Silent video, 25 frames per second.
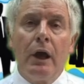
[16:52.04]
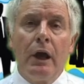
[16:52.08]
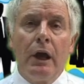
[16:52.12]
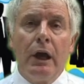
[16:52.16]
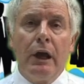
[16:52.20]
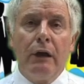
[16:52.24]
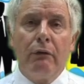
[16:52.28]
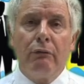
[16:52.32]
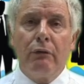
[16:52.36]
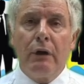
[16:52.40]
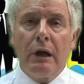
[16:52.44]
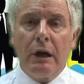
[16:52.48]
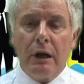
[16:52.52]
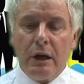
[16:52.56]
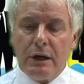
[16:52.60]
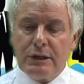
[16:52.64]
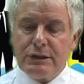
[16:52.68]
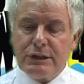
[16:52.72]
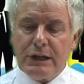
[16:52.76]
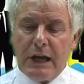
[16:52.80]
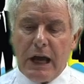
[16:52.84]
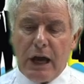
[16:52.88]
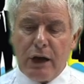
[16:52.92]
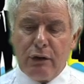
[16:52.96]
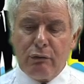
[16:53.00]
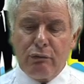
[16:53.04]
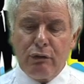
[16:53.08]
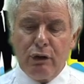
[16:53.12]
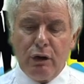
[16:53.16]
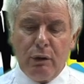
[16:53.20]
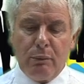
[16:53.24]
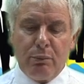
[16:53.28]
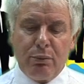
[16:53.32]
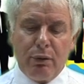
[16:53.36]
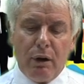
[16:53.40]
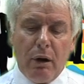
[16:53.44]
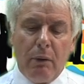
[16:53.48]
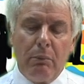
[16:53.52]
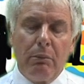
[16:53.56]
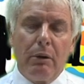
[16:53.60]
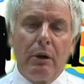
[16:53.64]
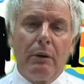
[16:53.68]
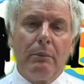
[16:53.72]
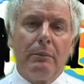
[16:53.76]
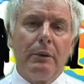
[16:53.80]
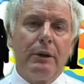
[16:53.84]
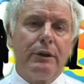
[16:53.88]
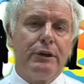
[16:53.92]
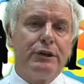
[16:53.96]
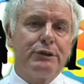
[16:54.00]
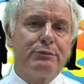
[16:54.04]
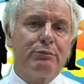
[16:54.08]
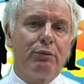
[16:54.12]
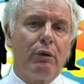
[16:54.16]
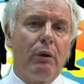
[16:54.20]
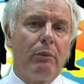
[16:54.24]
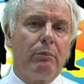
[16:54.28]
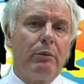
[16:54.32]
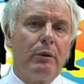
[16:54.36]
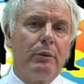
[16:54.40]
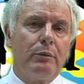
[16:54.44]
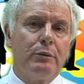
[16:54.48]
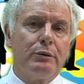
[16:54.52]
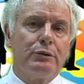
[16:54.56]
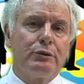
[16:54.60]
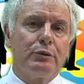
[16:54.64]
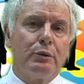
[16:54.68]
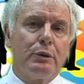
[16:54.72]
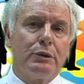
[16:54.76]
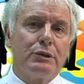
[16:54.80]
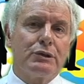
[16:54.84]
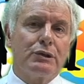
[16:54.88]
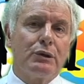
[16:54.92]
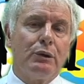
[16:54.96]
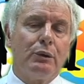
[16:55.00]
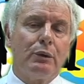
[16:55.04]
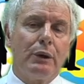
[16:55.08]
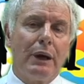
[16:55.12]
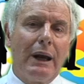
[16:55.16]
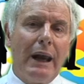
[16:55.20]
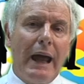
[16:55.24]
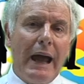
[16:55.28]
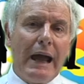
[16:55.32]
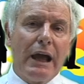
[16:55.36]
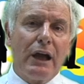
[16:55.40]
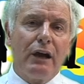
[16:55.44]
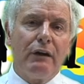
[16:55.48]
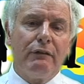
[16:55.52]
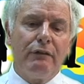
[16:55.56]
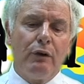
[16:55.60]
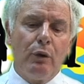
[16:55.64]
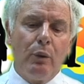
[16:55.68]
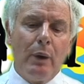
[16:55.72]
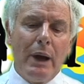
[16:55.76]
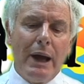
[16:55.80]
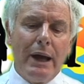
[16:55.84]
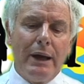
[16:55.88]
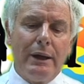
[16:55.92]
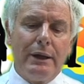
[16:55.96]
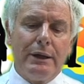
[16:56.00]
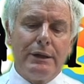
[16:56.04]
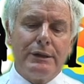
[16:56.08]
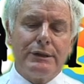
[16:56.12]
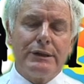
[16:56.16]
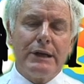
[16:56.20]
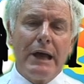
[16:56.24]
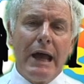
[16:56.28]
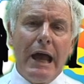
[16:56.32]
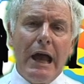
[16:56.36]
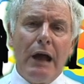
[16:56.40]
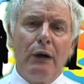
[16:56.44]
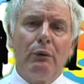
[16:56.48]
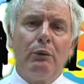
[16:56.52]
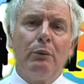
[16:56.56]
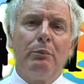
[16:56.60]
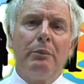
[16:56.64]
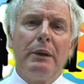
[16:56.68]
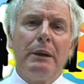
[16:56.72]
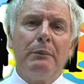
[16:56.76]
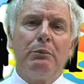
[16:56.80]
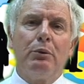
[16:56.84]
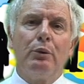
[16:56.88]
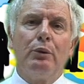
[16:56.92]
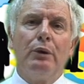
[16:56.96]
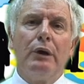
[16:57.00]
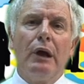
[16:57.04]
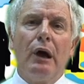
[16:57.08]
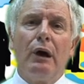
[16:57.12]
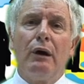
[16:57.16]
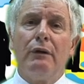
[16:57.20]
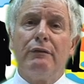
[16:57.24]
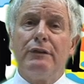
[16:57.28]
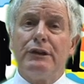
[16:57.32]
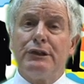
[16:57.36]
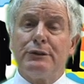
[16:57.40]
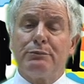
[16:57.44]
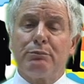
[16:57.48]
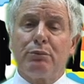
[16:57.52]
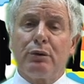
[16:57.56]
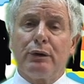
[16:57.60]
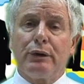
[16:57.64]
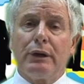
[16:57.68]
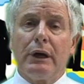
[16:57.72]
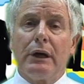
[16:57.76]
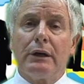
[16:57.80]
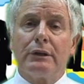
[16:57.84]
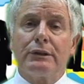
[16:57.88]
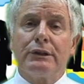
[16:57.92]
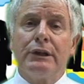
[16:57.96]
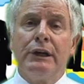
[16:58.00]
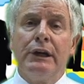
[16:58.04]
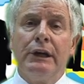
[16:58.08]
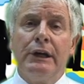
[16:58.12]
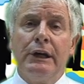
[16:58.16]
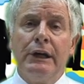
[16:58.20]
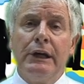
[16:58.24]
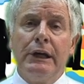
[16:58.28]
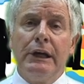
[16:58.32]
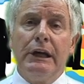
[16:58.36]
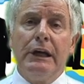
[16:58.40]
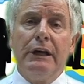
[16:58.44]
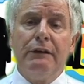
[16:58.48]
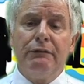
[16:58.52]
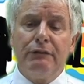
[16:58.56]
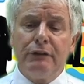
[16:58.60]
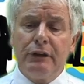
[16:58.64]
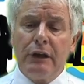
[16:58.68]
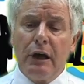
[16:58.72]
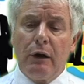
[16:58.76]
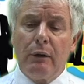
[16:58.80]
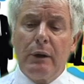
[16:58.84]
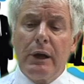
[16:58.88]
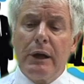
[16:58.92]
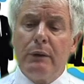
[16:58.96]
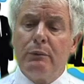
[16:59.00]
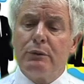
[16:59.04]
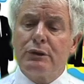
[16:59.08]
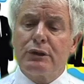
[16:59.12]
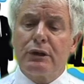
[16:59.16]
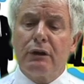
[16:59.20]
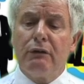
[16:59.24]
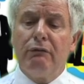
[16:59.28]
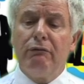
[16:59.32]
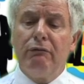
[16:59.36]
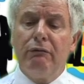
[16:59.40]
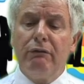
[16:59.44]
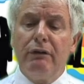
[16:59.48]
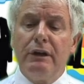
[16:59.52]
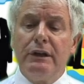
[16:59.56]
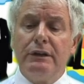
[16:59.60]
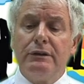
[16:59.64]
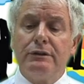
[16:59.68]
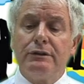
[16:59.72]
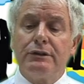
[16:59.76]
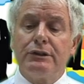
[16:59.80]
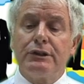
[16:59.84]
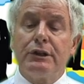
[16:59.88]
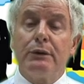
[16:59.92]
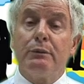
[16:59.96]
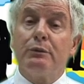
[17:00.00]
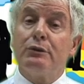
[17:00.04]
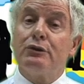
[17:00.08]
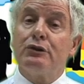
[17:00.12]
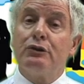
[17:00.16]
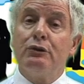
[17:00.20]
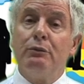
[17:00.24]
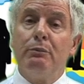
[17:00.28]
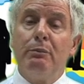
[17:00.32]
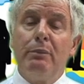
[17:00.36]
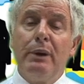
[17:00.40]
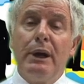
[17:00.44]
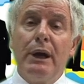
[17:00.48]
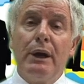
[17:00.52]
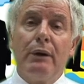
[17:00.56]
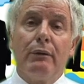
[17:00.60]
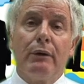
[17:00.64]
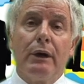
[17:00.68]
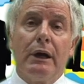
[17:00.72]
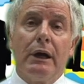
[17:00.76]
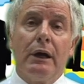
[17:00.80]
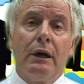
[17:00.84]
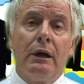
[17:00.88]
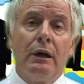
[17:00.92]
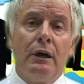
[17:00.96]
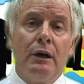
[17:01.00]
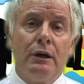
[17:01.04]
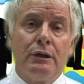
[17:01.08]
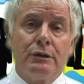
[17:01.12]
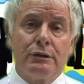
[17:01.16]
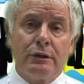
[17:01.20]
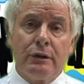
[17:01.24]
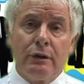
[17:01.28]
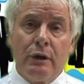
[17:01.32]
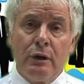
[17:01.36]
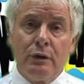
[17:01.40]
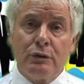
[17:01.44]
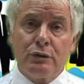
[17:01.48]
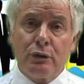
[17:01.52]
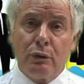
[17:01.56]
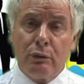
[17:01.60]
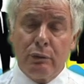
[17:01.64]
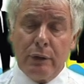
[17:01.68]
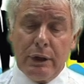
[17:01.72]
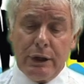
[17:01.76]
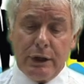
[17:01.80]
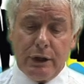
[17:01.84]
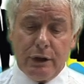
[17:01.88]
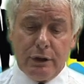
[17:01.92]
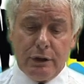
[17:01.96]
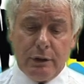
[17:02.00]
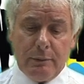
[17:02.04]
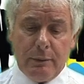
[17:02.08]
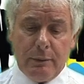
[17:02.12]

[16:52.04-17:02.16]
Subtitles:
He realised he had a real problem, and this problem was what's called lack of awareness. How would people know of his product even though he was convinced it was superior to those already on the